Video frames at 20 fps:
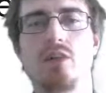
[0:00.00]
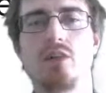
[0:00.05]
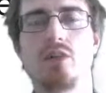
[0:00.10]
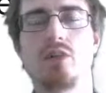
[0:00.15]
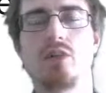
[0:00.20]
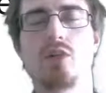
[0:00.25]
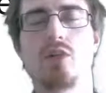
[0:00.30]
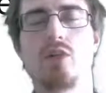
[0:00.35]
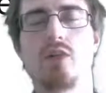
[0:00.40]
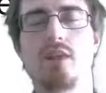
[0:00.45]

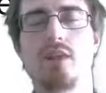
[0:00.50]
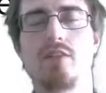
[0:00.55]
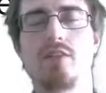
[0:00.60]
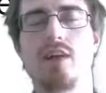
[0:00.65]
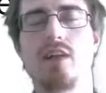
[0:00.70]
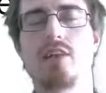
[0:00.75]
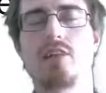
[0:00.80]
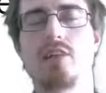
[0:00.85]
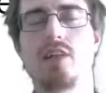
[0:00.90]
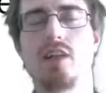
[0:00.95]
to
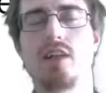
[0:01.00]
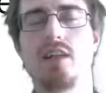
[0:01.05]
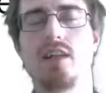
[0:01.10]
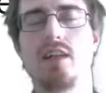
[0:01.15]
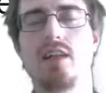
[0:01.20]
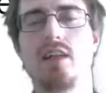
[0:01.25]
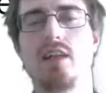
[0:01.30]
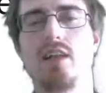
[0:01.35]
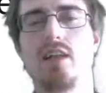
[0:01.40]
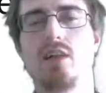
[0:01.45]

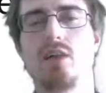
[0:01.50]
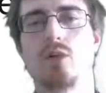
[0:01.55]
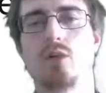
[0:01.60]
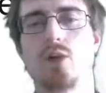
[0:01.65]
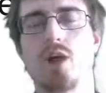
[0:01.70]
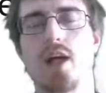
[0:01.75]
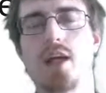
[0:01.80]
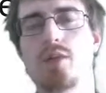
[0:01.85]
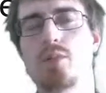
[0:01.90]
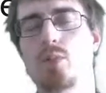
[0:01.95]
eventually
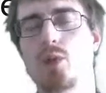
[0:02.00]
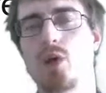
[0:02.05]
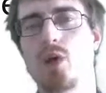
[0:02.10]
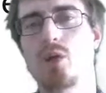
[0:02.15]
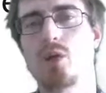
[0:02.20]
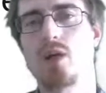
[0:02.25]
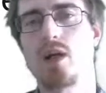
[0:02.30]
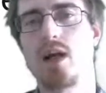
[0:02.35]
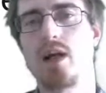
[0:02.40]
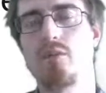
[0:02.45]
write
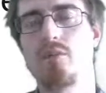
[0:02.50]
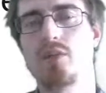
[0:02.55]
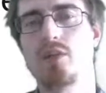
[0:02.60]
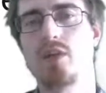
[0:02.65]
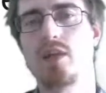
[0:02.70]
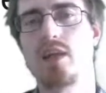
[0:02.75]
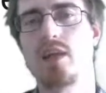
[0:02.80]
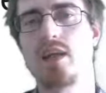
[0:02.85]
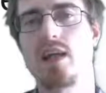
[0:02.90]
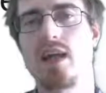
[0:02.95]
programs
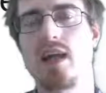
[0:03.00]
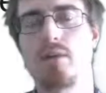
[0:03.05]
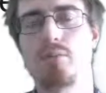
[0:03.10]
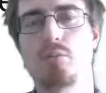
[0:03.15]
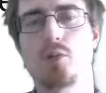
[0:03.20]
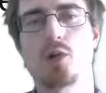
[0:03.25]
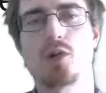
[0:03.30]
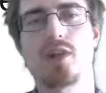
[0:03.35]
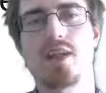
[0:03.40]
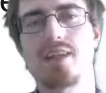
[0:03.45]
and
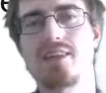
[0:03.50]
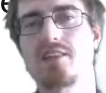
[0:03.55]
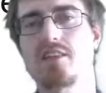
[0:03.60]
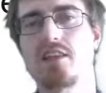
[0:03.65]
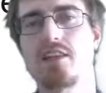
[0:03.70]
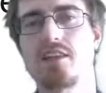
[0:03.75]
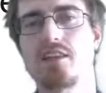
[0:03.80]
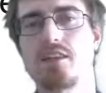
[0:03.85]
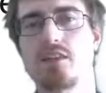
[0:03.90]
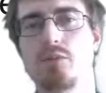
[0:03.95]
protect
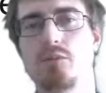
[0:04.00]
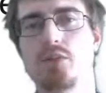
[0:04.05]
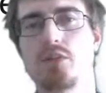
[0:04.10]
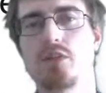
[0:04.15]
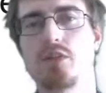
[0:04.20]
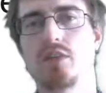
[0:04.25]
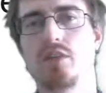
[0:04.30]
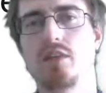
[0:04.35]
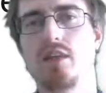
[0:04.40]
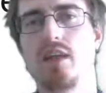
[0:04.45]

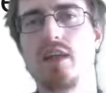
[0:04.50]
systems.